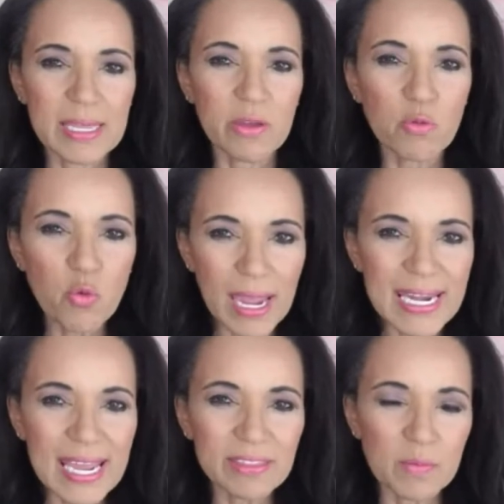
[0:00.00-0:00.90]
And then right
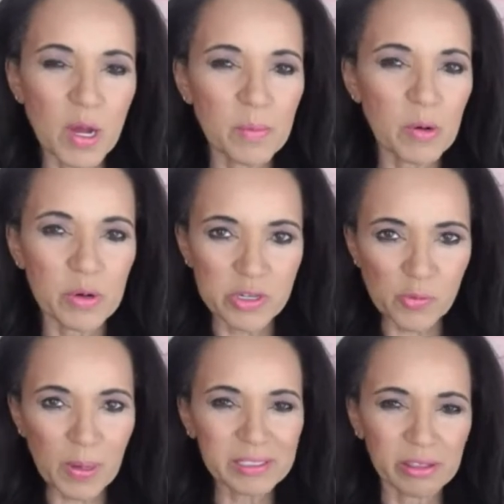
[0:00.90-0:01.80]
at the moment where you're
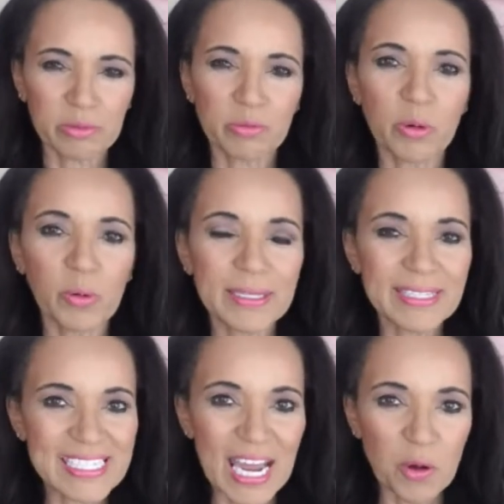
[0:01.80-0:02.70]
about to throw in
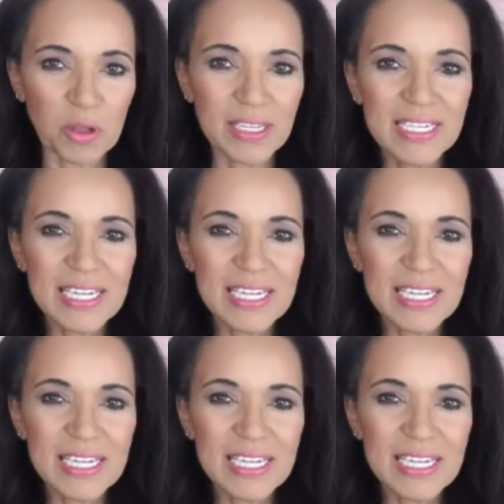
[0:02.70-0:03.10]
the towel